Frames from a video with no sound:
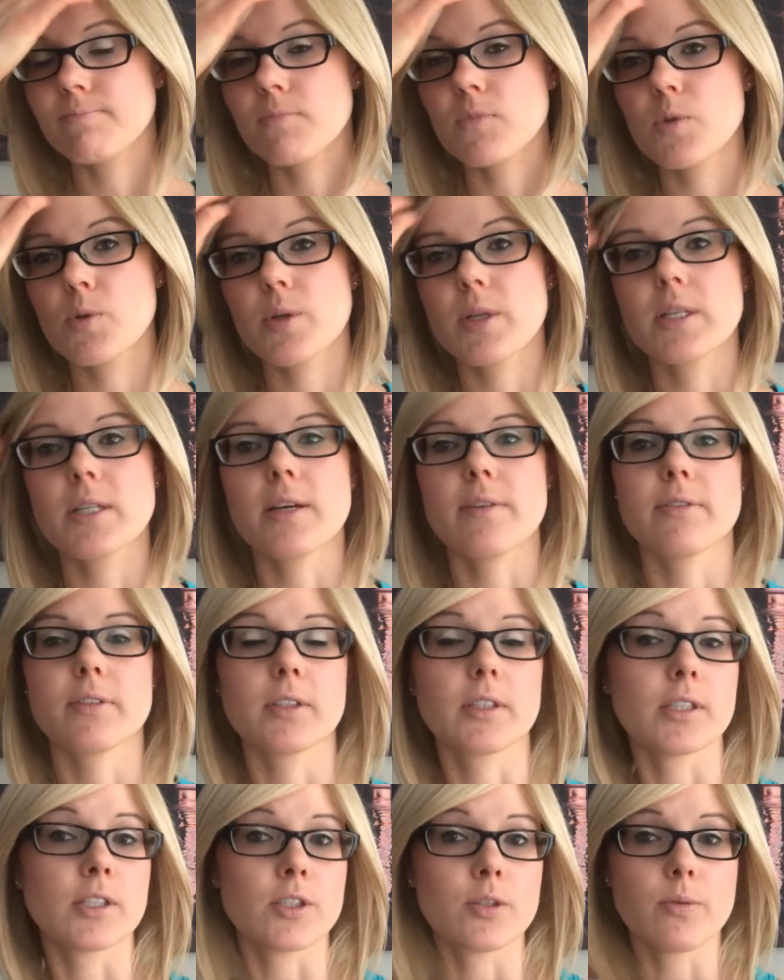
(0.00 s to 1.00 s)
you can
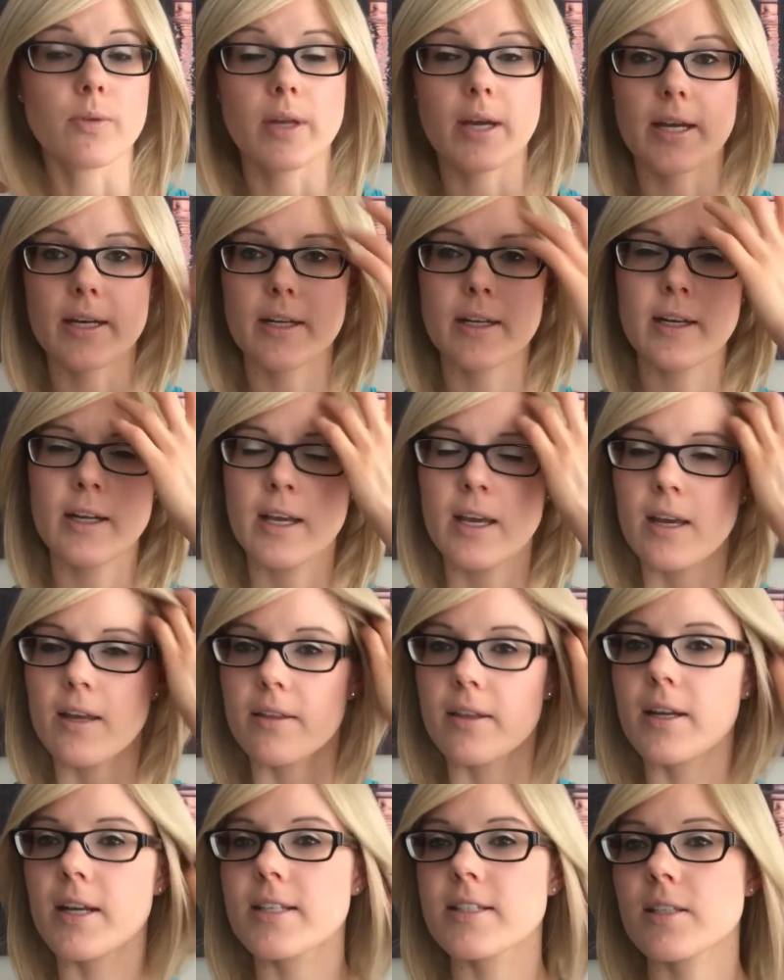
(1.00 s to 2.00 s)
definitely do that. And
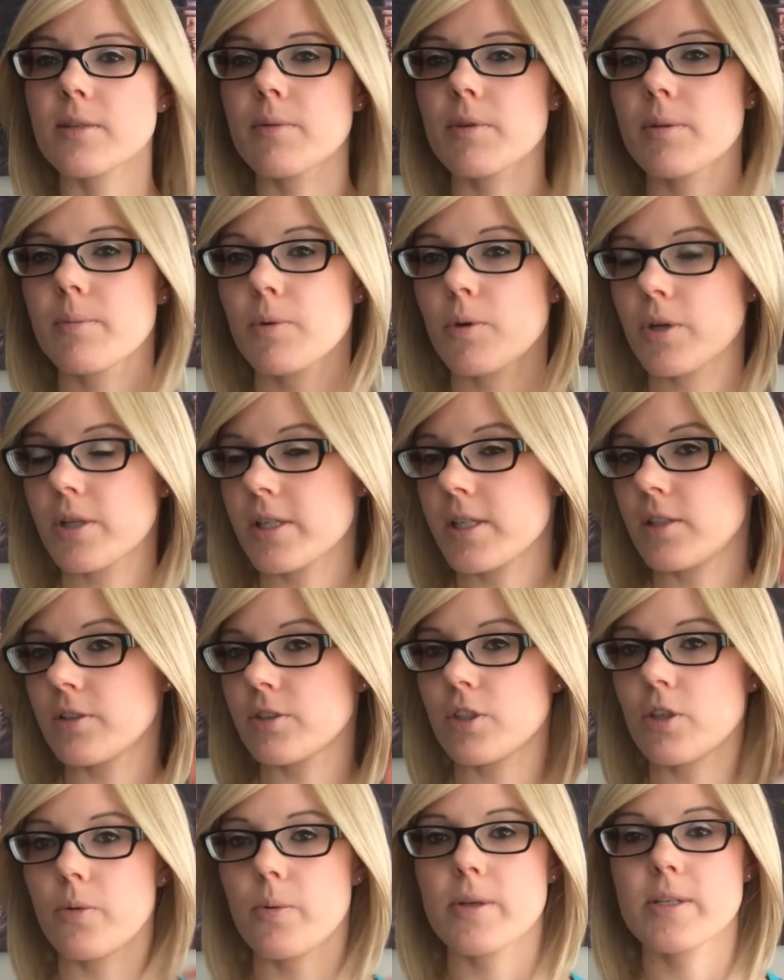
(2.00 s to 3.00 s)
the nice thing with the ponytail
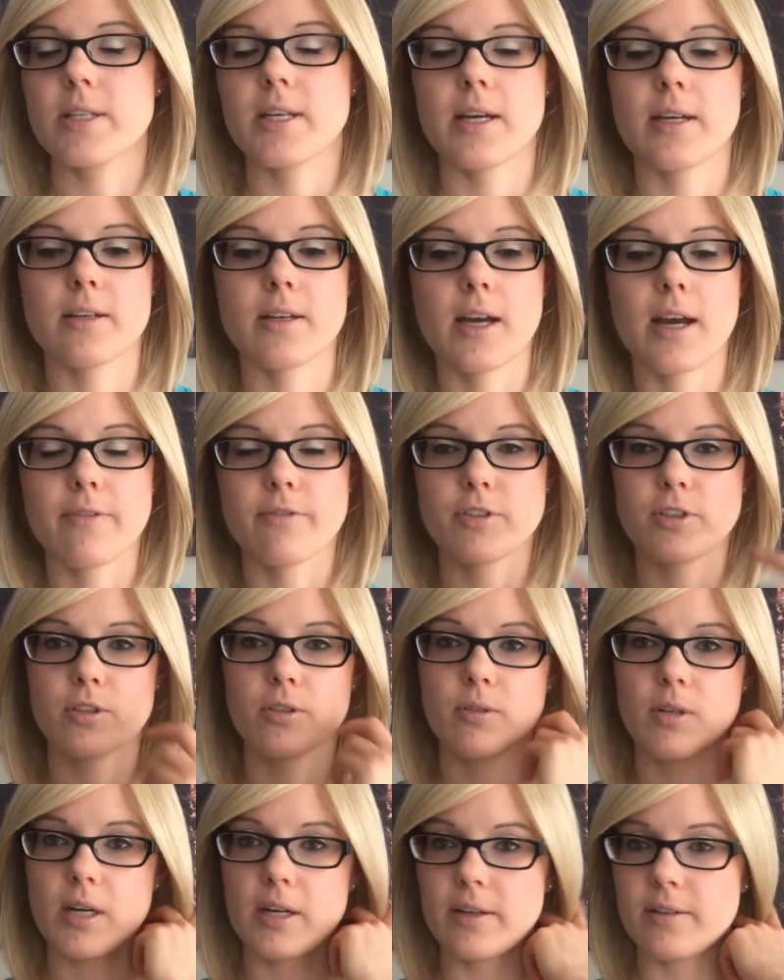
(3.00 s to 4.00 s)
too is that after
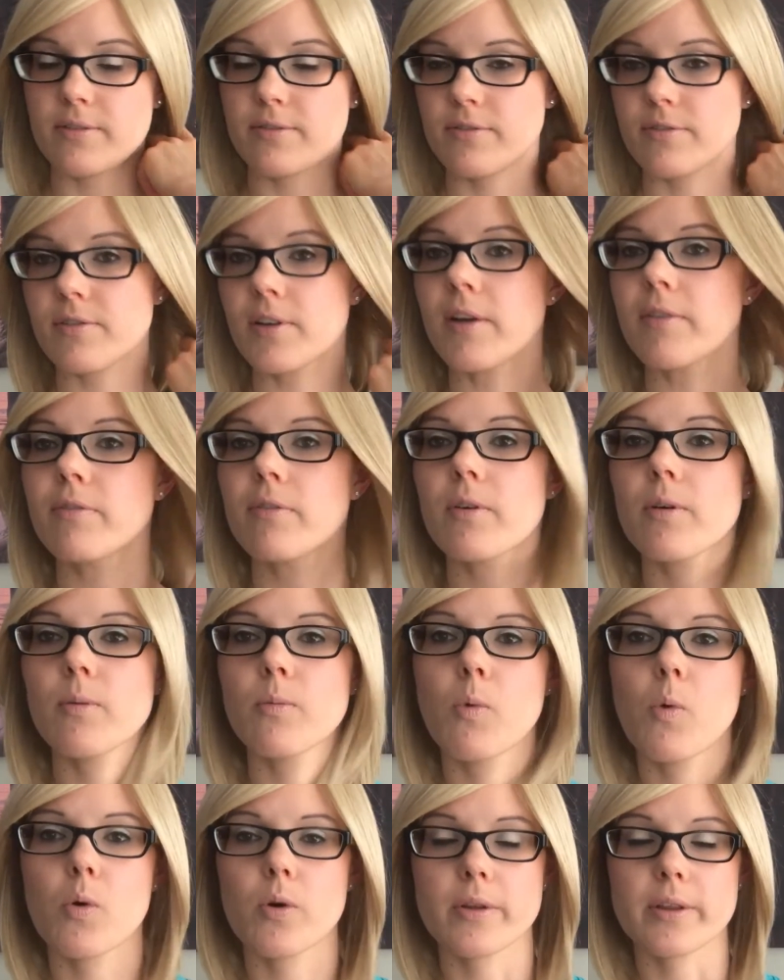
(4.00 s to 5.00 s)
you kind of have
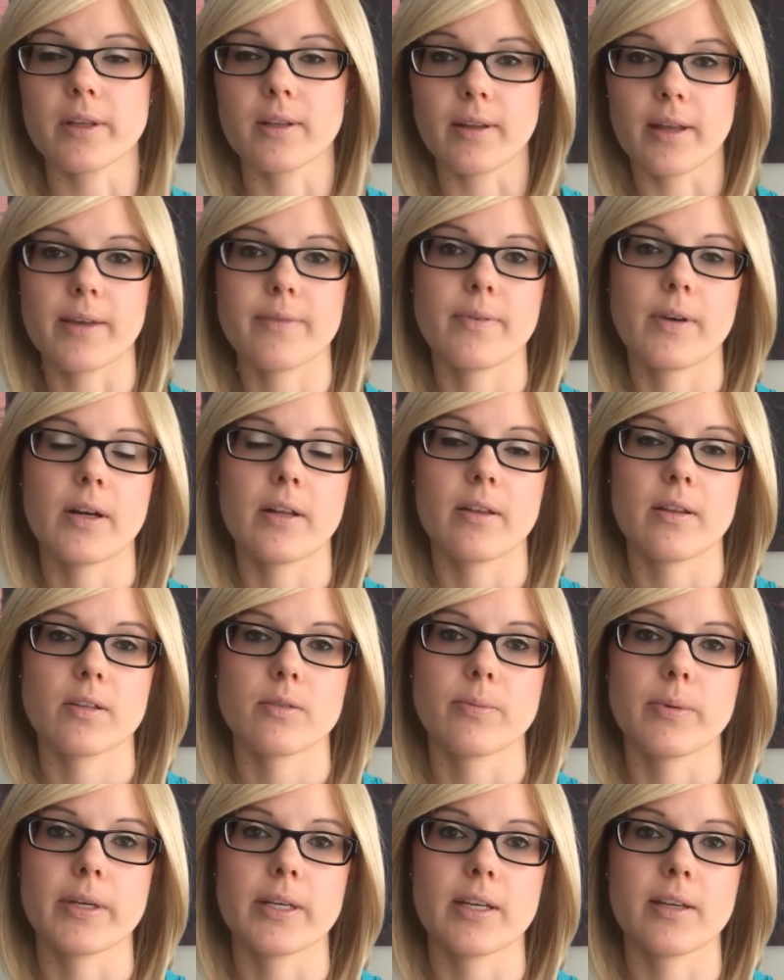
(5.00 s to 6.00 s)
worn the life out of
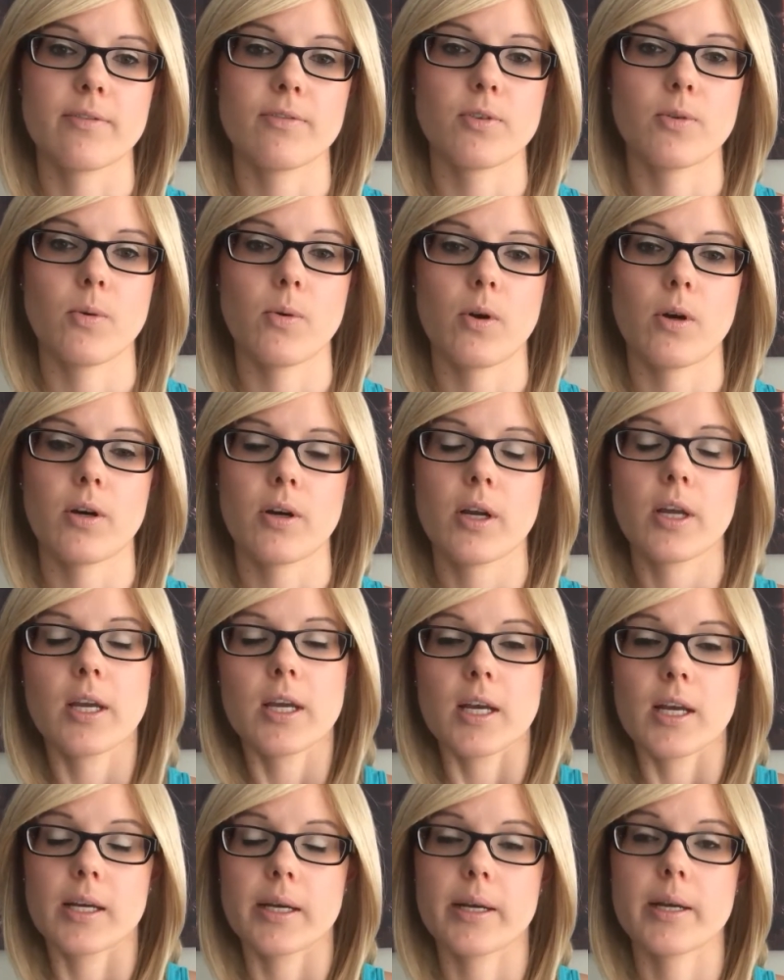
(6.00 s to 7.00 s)
this wig, if you are
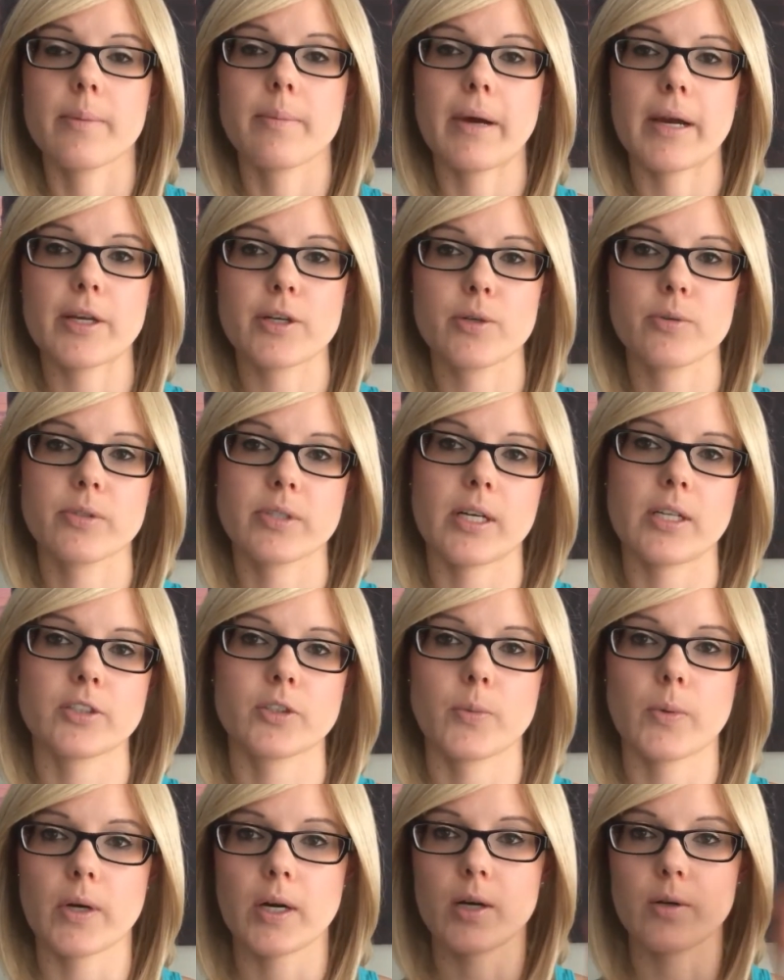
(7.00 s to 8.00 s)
going to buy a new style
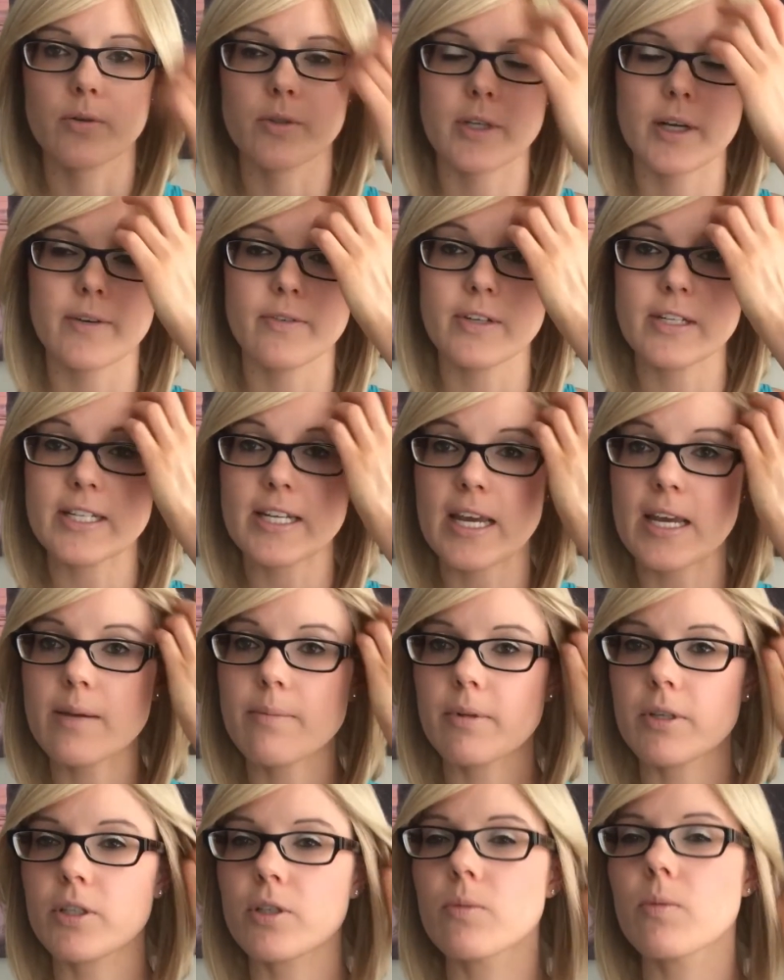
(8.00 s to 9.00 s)
to wear out every day,
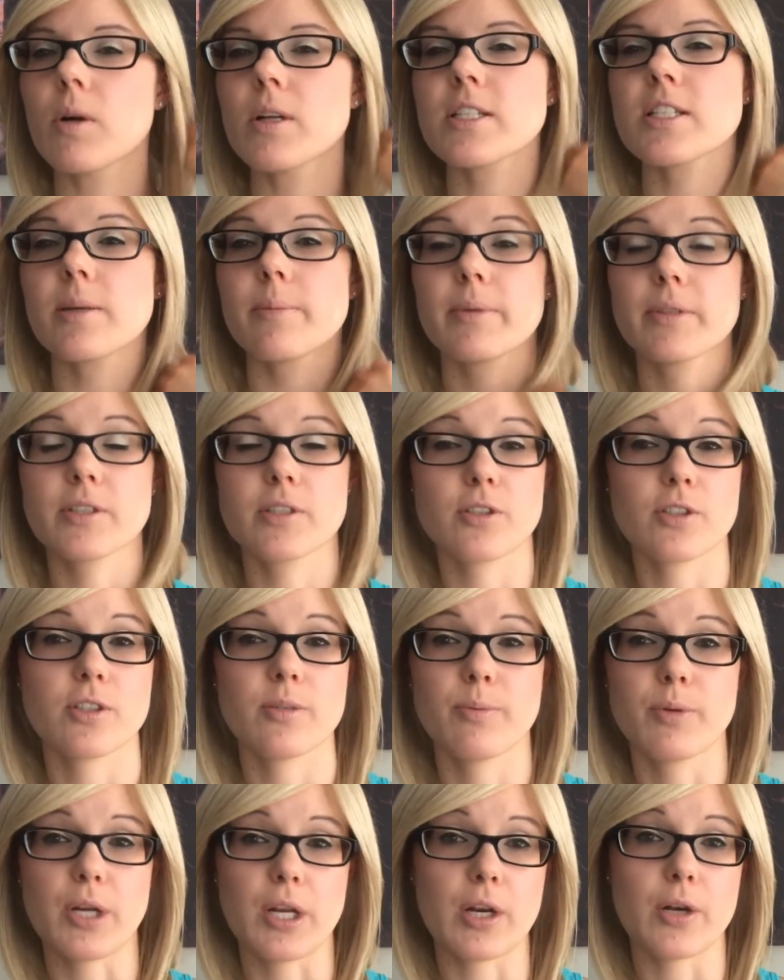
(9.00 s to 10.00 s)
but you want something just
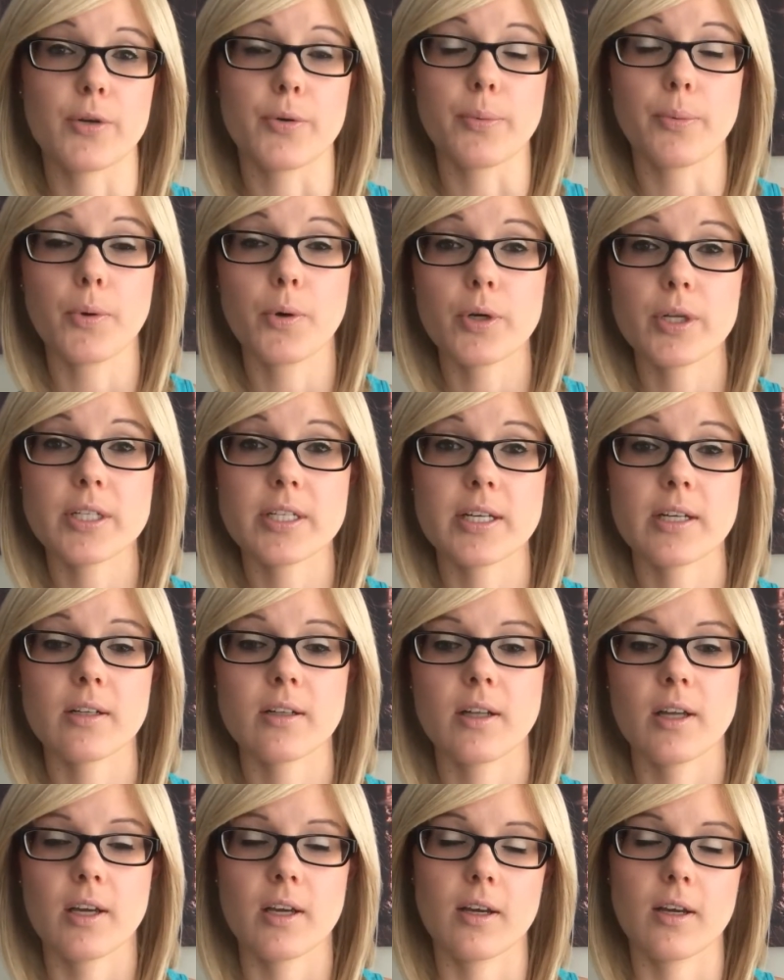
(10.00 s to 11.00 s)
to put into a ponytail,